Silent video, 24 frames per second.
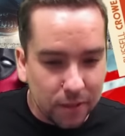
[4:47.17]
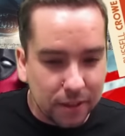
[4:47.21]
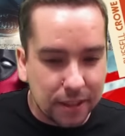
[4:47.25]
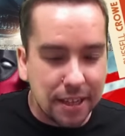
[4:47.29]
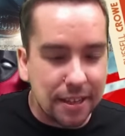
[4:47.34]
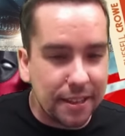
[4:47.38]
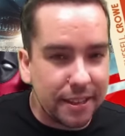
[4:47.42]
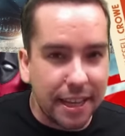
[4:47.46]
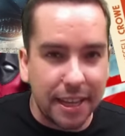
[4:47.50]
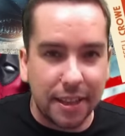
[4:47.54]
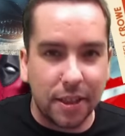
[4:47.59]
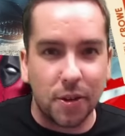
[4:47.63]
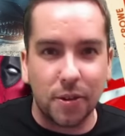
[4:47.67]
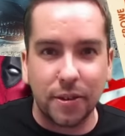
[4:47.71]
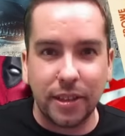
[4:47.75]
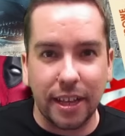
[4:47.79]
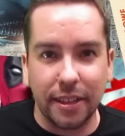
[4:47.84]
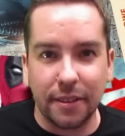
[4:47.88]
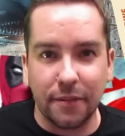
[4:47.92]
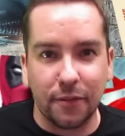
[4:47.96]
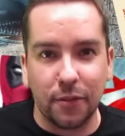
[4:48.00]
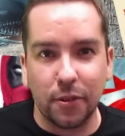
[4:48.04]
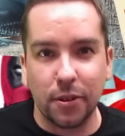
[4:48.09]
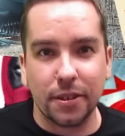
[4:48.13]
Didn't they learn
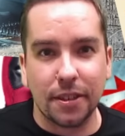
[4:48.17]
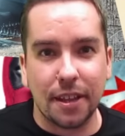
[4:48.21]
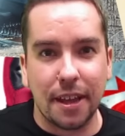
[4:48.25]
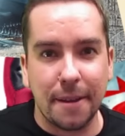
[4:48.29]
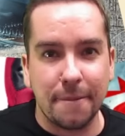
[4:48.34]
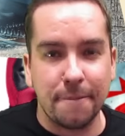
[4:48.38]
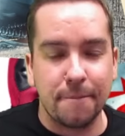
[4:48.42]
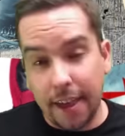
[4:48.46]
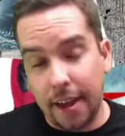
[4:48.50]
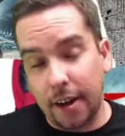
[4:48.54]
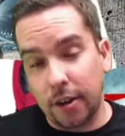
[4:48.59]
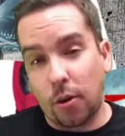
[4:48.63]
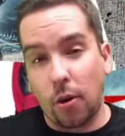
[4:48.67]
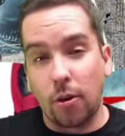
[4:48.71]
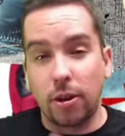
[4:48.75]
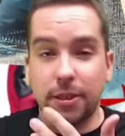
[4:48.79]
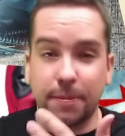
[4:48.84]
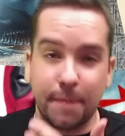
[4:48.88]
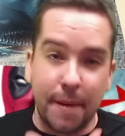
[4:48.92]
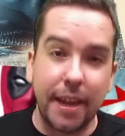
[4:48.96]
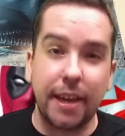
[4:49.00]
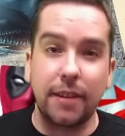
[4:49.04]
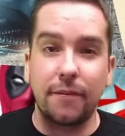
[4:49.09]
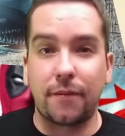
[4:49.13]
that the first time? And then, of
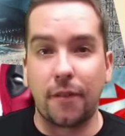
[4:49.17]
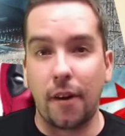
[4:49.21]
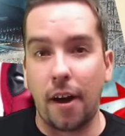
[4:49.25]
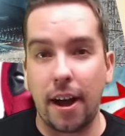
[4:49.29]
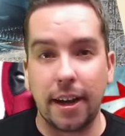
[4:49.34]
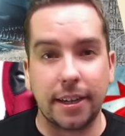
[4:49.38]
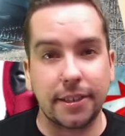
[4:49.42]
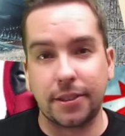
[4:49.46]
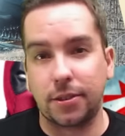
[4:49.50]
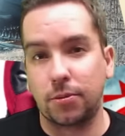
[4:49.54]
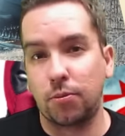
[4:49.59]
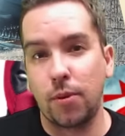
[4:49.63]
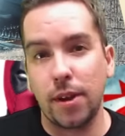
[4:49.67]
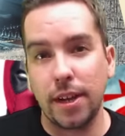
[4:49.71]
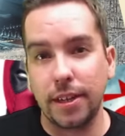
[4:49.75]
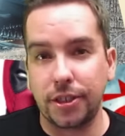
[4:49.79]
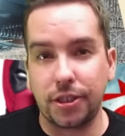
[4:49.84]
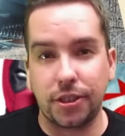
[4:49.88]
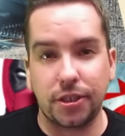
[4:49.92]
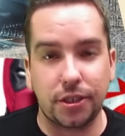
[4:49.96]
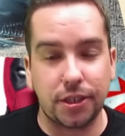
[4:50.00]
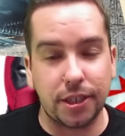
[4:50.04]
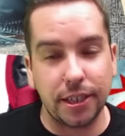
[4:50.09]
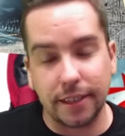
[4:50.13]
course, Megan Fox,
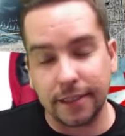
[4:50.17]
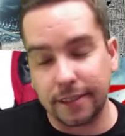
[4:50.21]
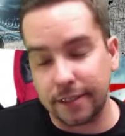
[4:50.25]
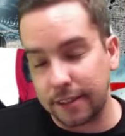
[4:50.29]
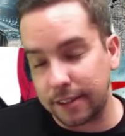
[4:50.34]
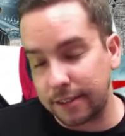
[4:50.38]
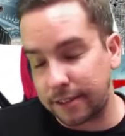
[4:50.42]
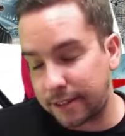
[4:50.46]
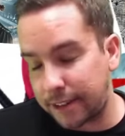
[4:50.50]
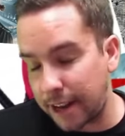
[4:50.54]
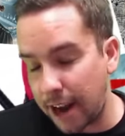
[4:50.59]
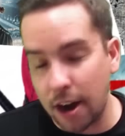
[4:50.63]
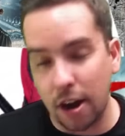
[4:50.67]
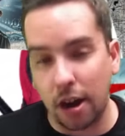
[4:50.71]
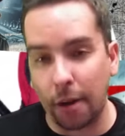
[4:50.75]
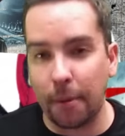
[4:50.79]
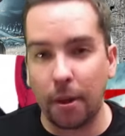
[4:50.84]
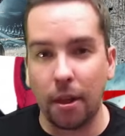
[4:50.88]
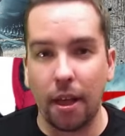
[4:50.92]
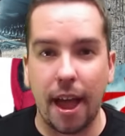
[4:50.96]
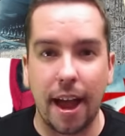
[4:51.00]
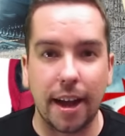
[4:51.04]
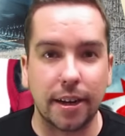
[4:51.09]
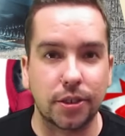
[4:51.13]
which she's a
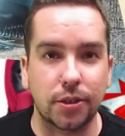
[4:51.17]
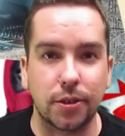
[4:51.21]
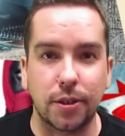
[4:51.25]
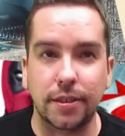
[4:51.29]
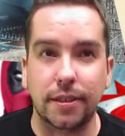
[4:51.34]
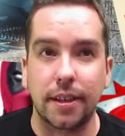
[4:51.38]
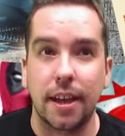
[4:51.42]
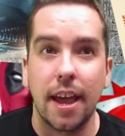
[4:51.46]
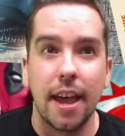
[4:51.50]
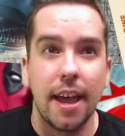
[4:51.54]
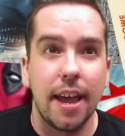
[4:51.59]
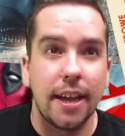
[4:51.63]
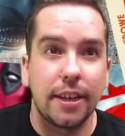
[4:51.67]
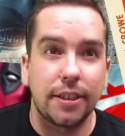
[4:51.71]
terrible actress.